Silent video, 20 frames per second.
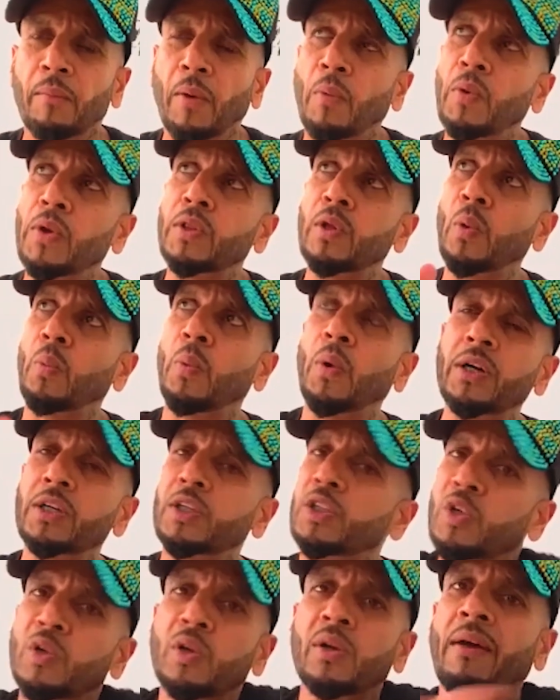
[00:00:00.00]
with your work,
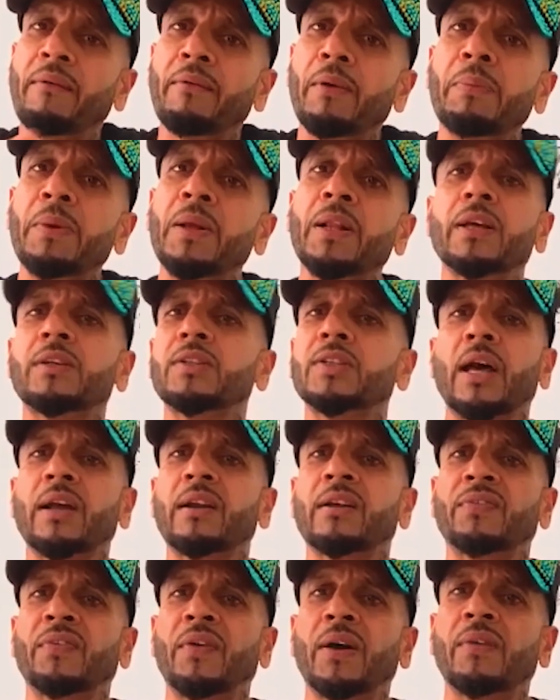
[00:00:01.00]
you'll never be like
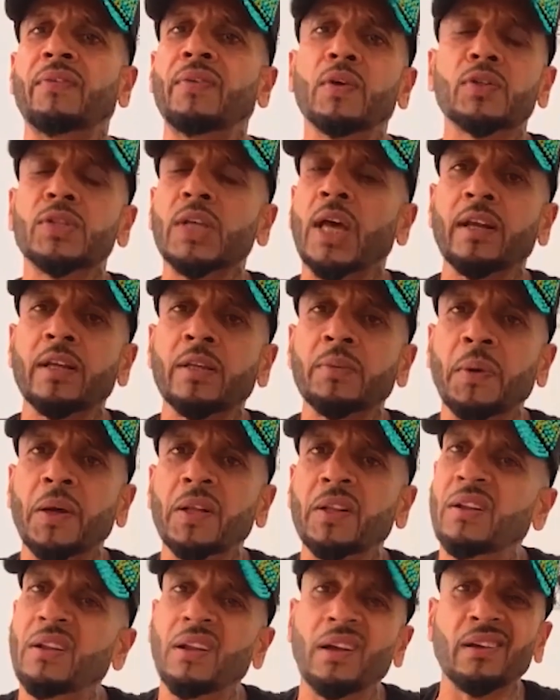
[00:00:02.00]
satisfied. If you're
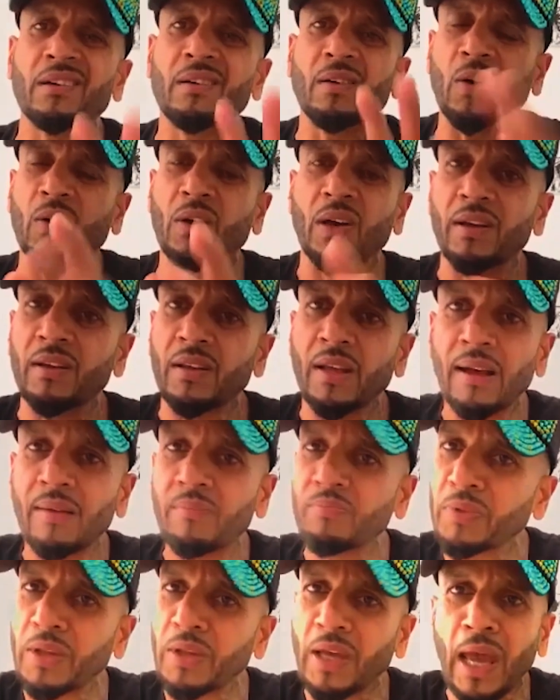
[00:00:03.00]
satisfied, then like, okay,
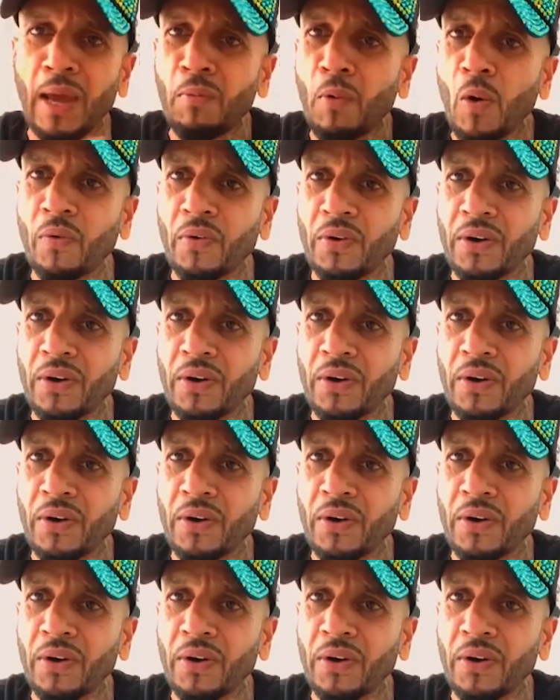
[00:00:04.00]
game over.